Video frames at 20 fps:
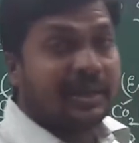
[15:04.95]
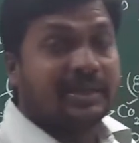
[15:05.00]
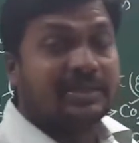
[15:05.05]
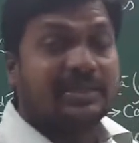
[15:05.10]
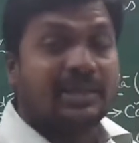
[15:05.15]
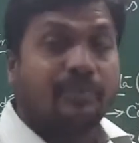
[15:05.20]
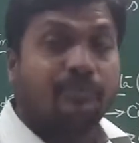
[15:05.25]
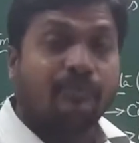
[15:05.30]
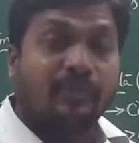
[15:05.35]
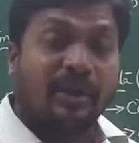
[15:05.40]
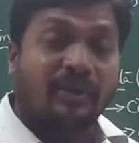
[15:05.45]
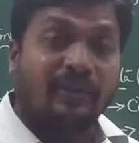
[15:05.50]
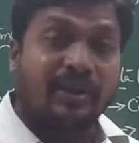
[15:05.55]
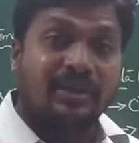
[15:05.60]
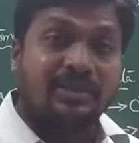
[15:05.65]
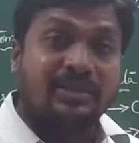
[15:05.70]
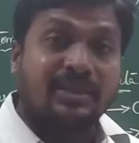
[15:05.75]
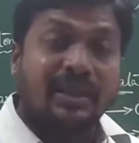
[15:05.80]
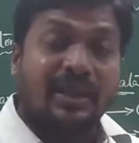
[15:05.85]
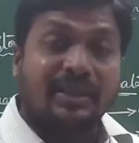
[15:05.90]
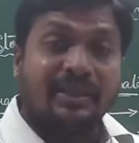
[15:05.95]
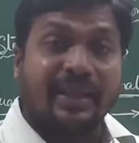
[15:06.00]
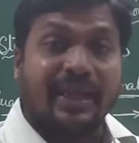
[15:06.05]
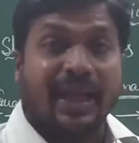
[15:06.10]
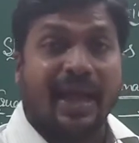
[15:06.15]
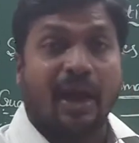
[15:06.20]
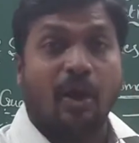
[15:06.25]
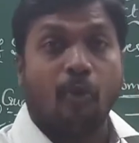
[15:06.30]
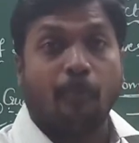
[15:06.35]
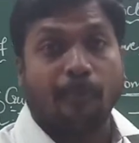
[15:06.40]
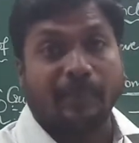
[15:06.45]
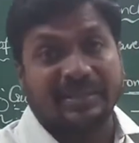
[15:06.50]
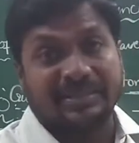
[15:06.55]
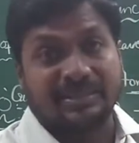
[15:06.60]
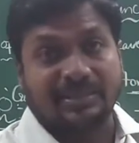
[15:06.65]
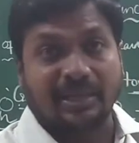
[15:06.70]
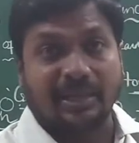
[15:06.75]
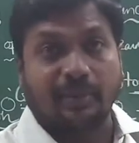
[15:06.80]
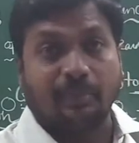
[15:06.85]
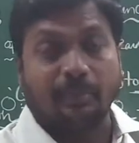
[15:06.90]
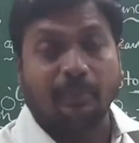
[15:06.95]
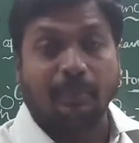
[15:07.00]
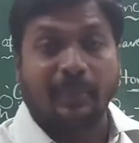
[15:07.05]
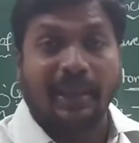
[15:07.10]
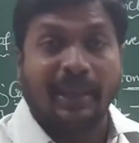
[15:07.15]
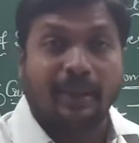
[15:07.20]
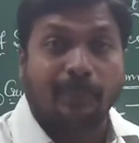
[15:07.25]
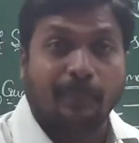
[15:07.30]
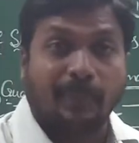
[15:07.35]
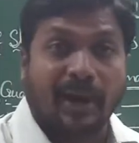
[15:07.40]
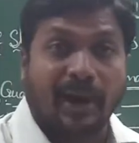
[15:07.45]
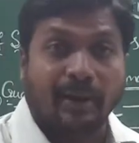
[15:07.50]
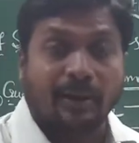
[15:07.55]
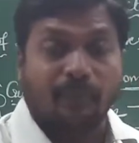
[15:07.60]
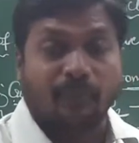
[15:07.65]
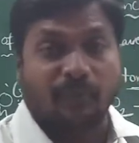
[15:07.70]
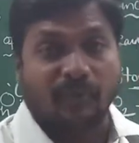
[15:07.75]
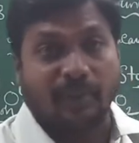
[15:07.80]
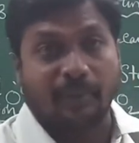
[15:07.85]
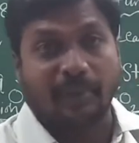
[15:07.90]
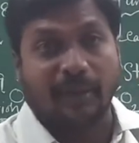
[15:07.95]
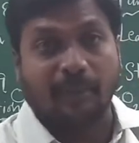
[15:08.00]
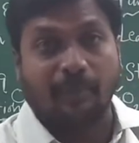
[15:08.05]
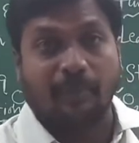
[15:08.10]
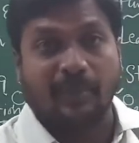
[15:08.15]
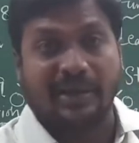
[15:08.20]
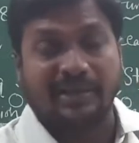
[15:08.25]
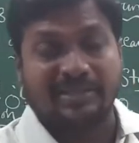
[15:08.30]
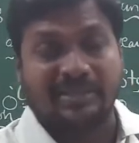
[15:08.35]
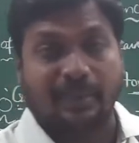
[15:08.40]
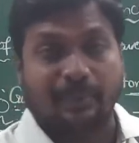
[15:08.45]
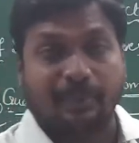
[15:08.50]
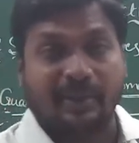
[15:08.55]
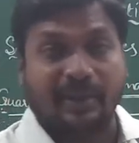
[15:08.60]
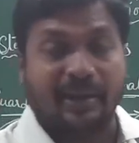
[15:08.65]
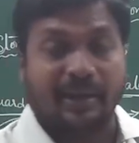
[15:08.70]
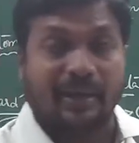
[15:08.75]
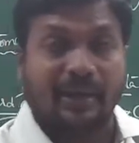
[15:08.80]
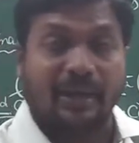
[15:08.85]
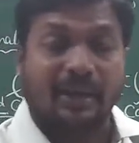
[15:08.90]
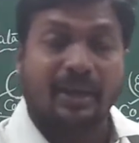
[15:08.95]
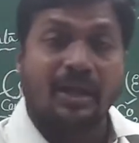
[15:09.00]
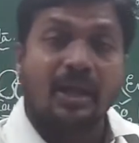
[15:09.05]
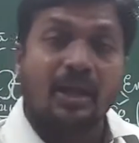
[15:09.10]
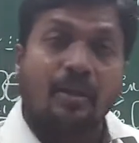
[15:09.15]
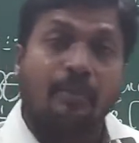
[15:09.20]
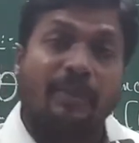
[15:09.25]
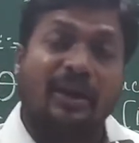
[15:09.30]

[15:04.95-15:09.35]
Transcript: In some flowers they have pistil, male part, female part separately.